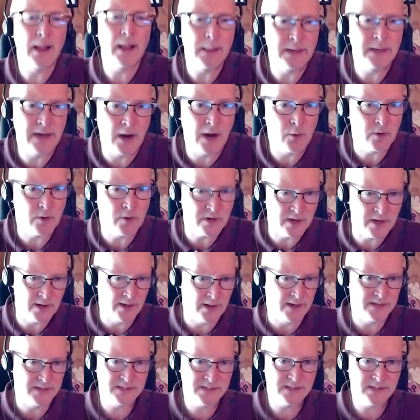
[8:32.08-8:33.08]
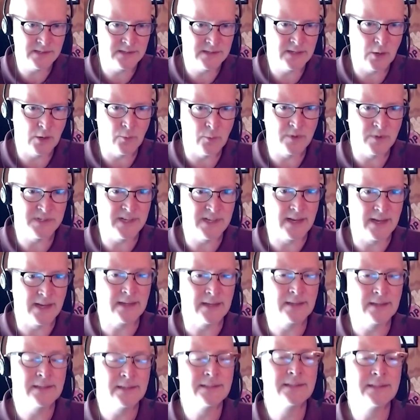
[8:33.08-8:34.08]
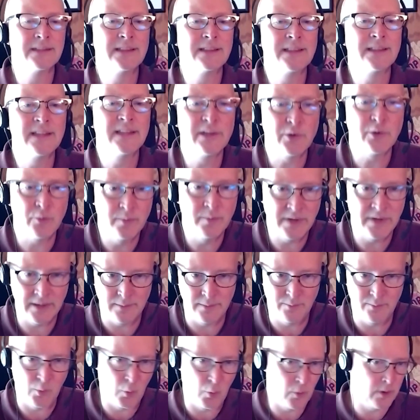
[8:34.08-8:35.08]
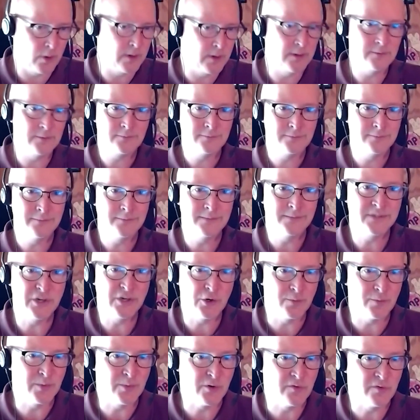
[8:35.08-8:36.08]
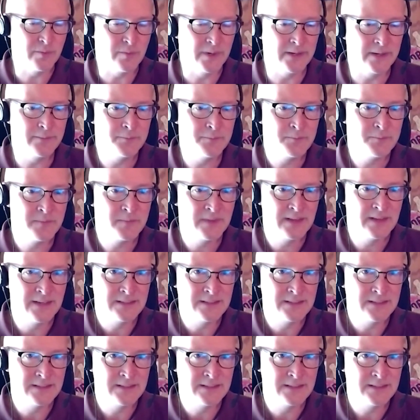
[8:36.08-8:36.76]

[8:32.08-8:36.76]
mile an hour gusts, there was a little bit more deer movement.